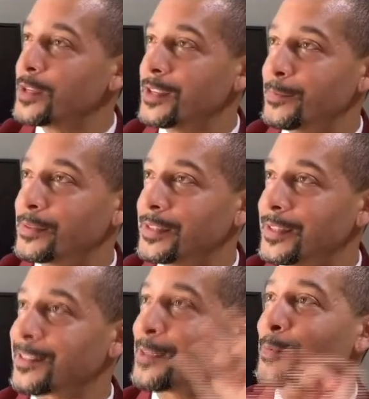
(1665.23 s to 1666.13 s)
Do we need
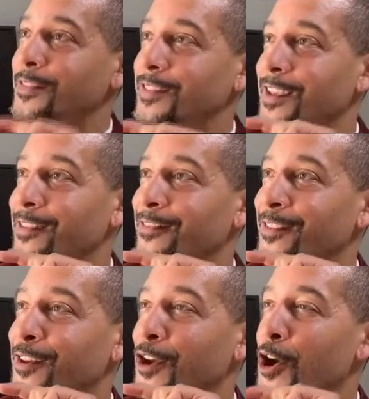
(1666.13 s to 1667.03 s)
police to keep us safe?
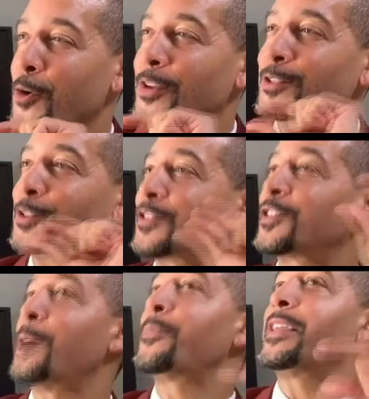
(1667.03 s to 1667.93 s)
Or is there
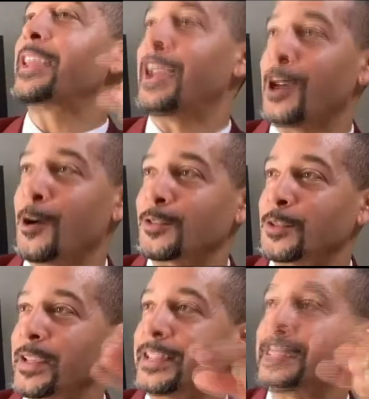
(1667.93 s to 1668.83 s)
something
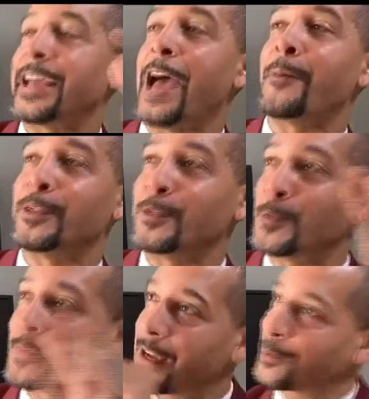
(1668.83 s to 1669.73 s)
else that we can tap
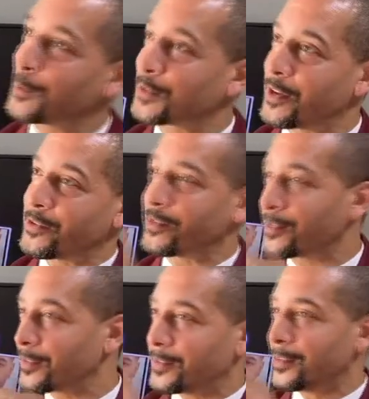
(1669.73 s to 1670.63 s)
into like those
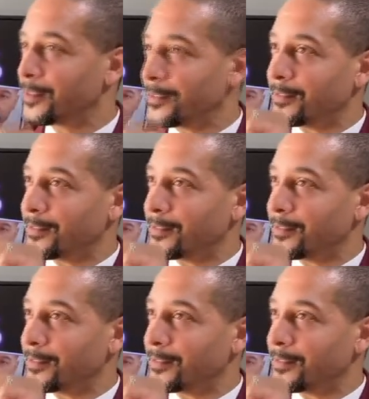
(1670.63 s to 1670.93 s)
other?